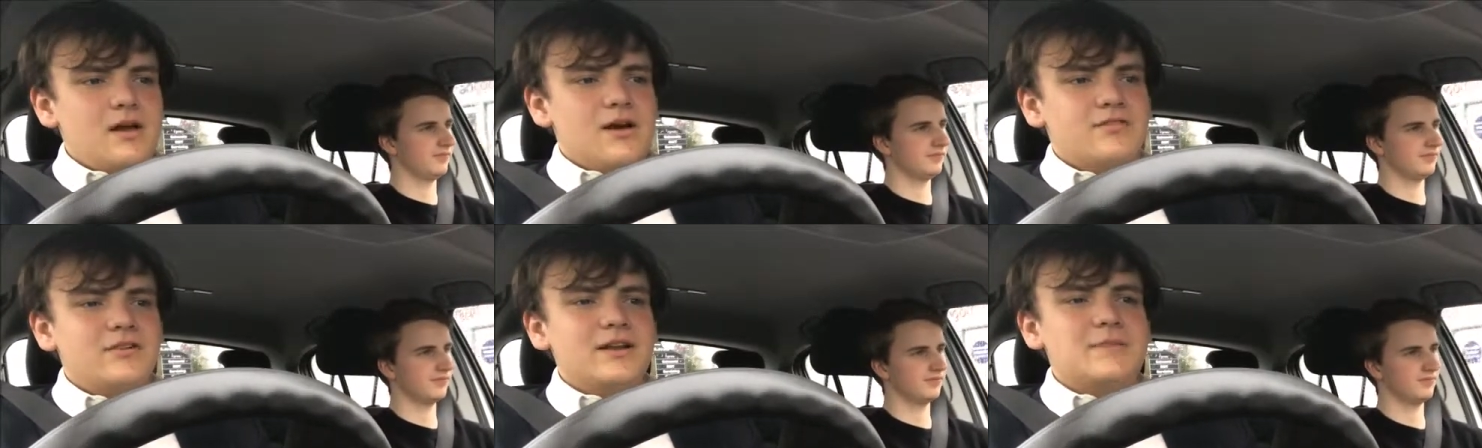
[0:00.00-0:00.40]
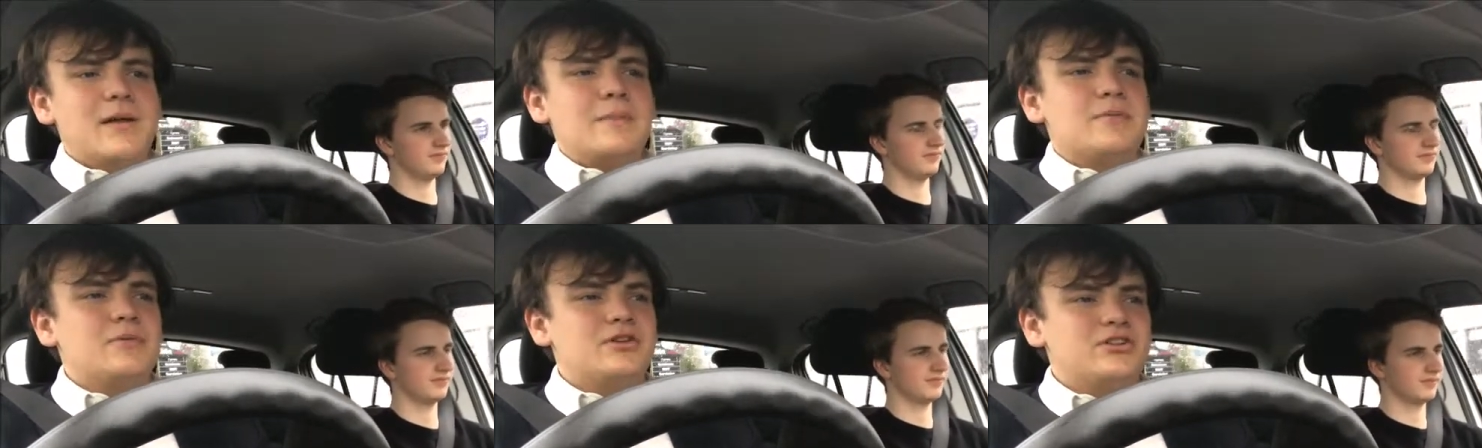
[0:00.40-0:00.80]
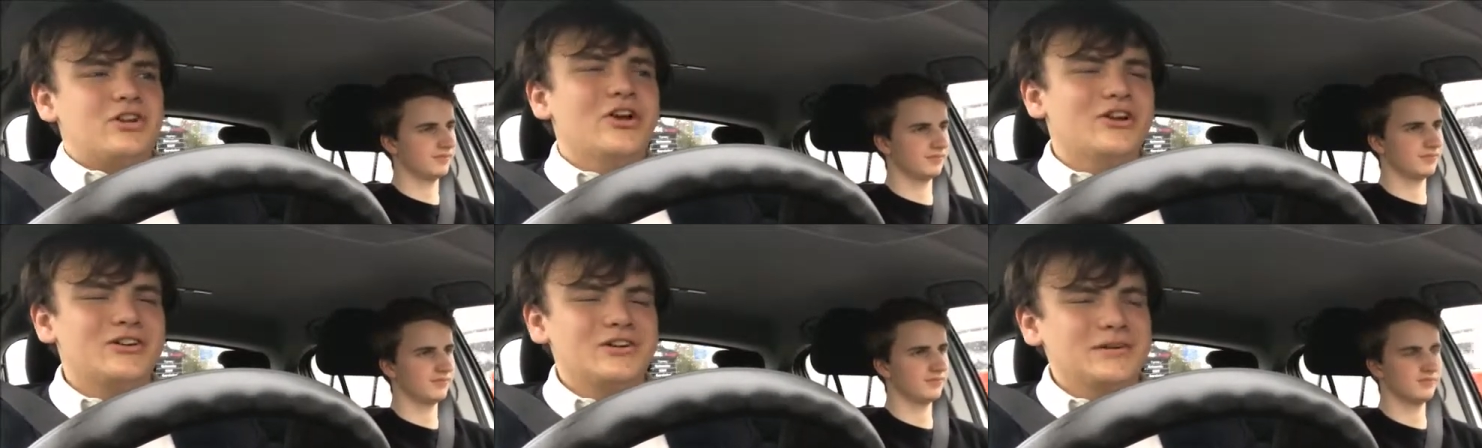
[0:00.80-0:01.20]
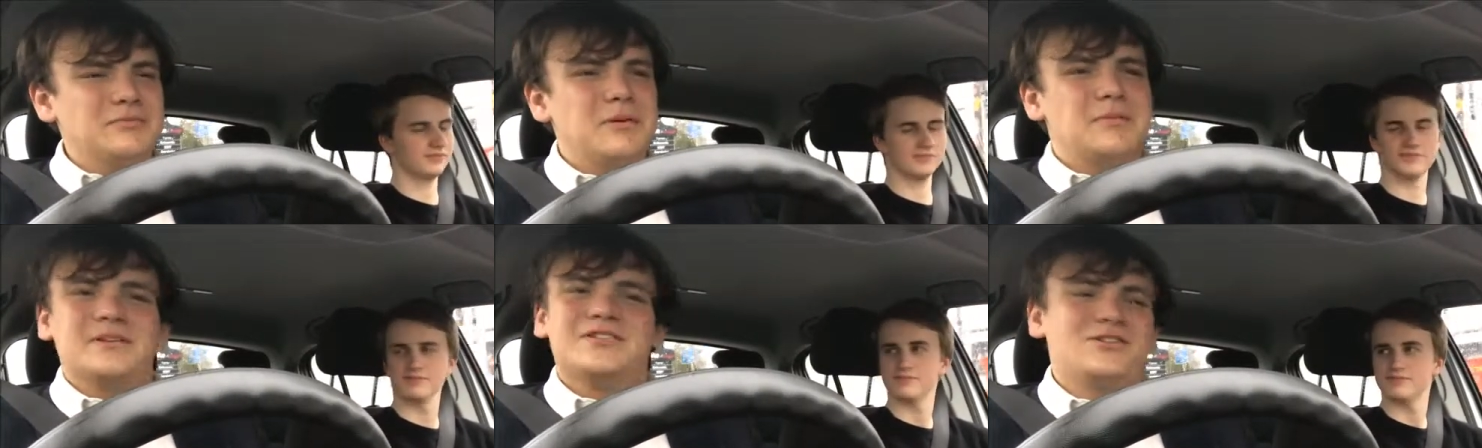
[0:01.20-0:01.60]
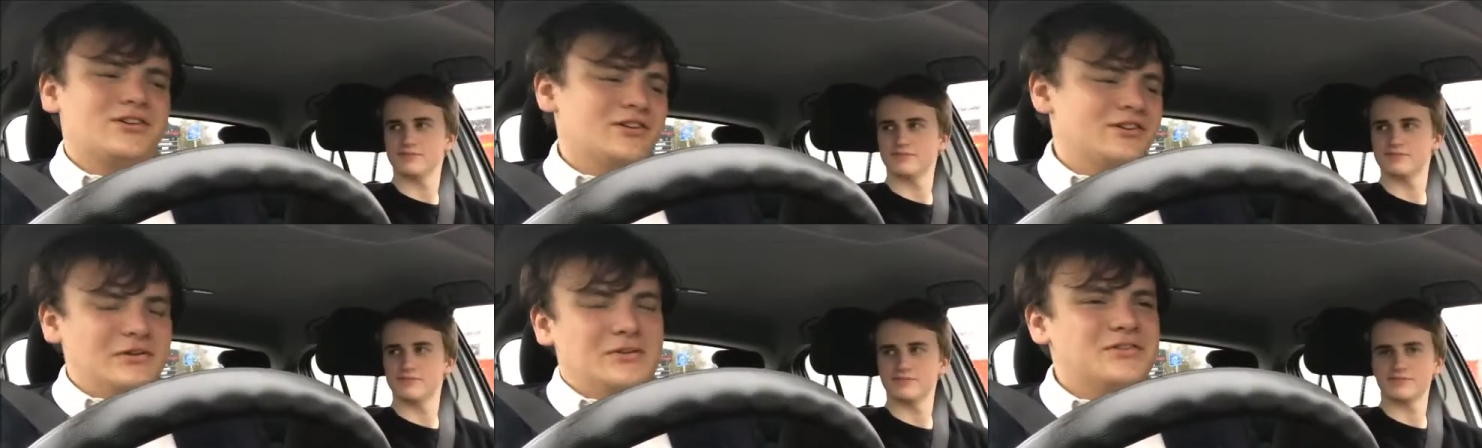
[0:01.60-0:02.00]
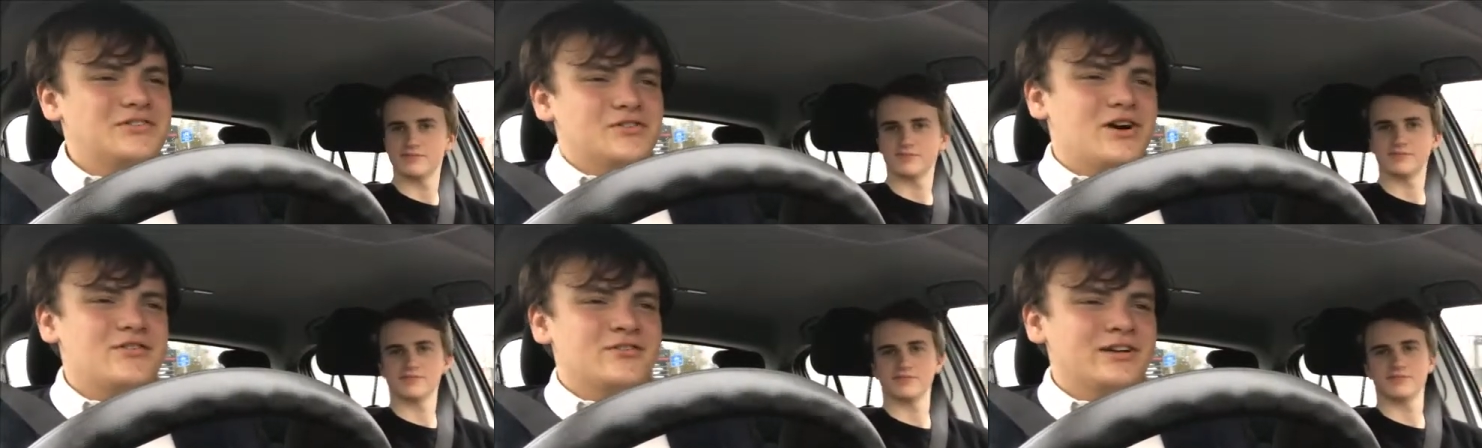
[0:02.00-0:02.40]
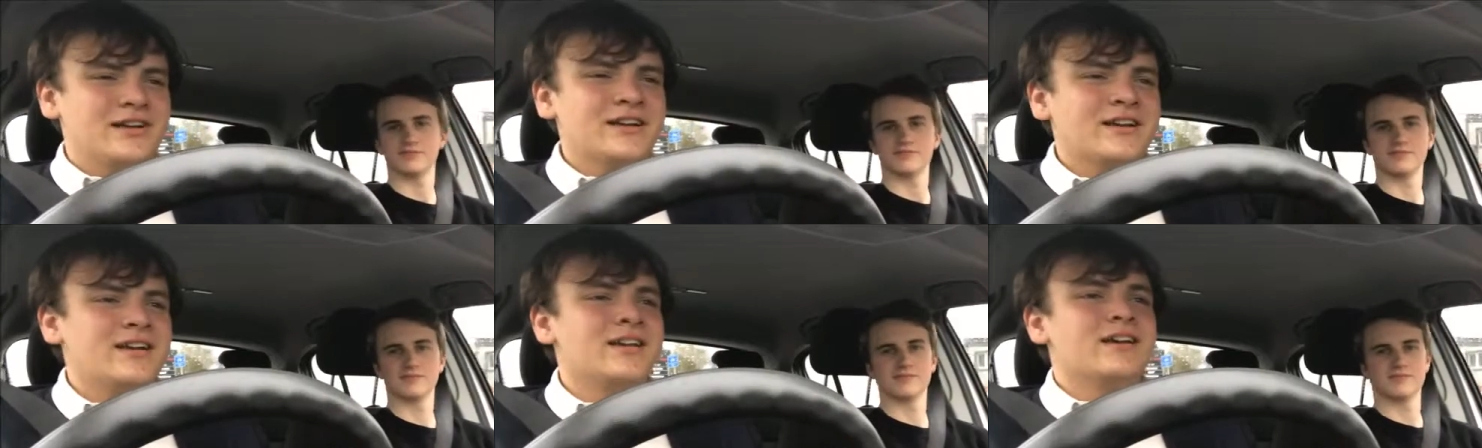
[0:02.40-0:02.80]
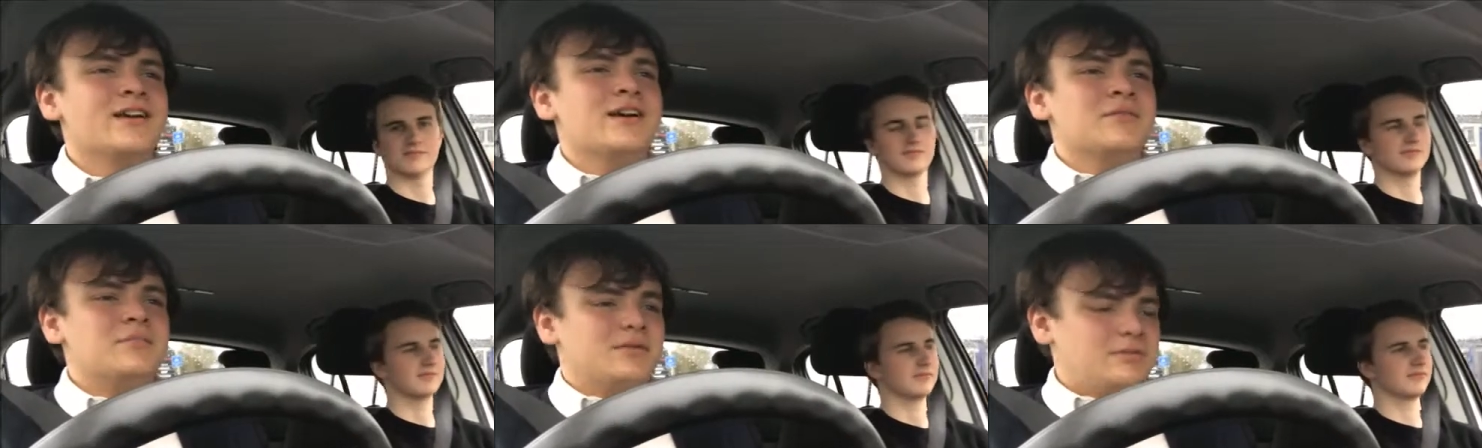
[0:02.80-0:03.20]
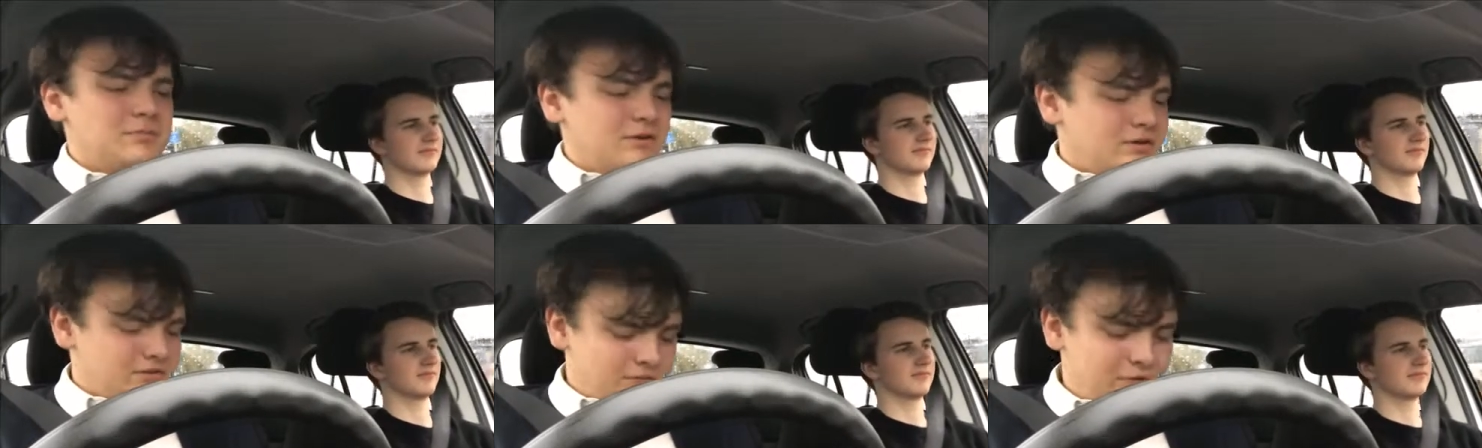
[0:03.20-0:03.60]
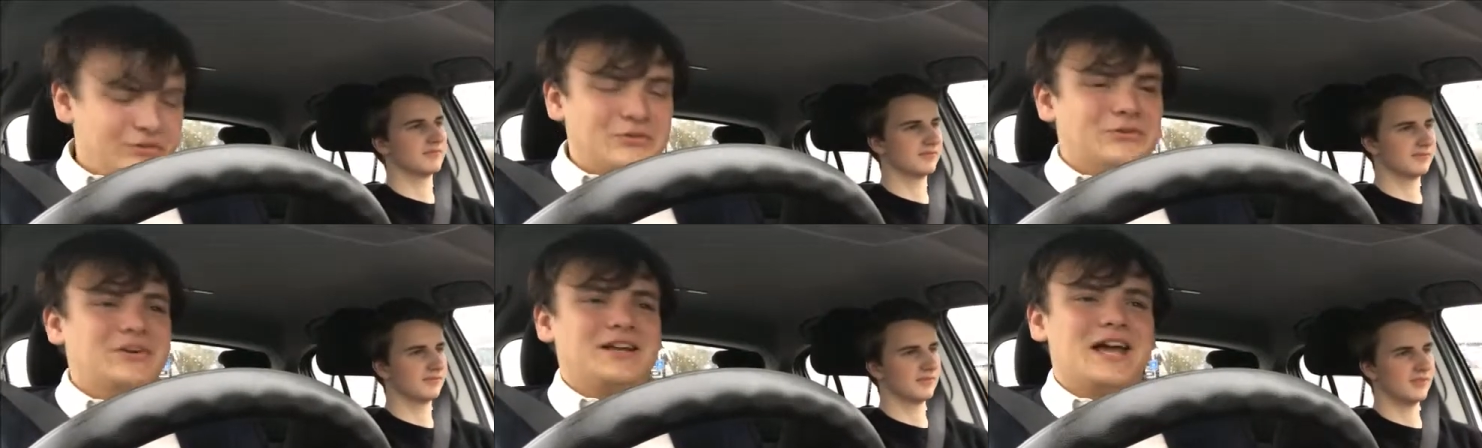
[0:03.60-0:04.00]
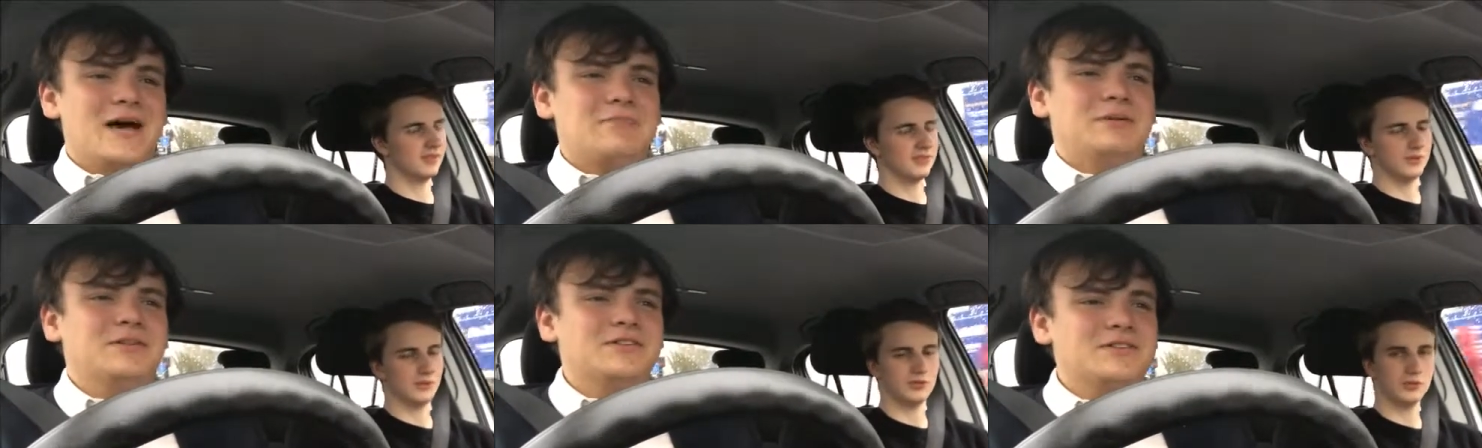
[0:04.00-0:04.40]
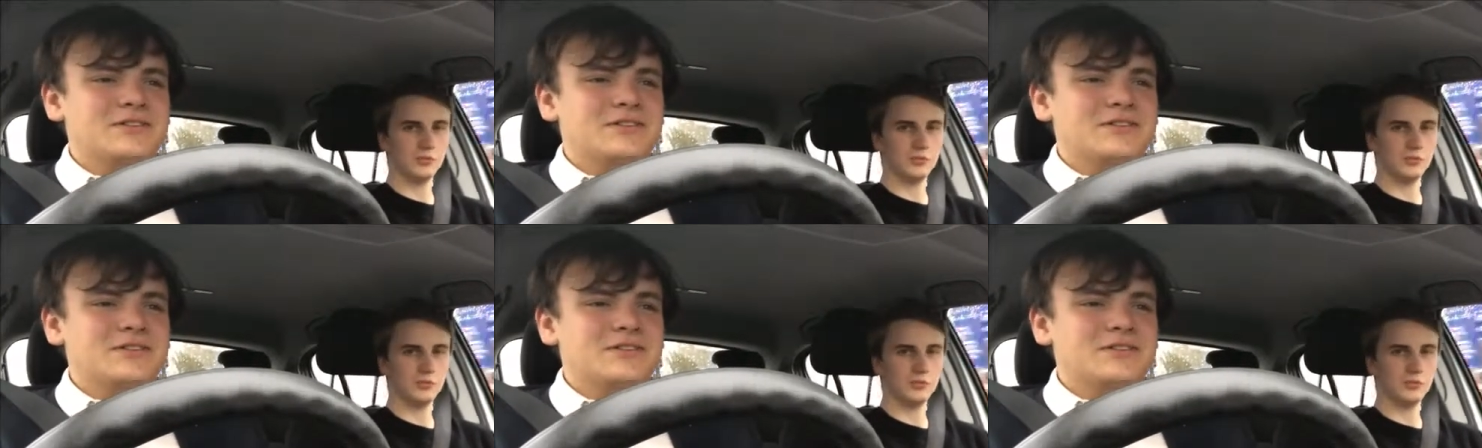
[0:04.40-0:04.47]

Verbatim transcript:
Speaker 1: I feel like maybe we probably shouldn't do this driving, just because of what's already happened.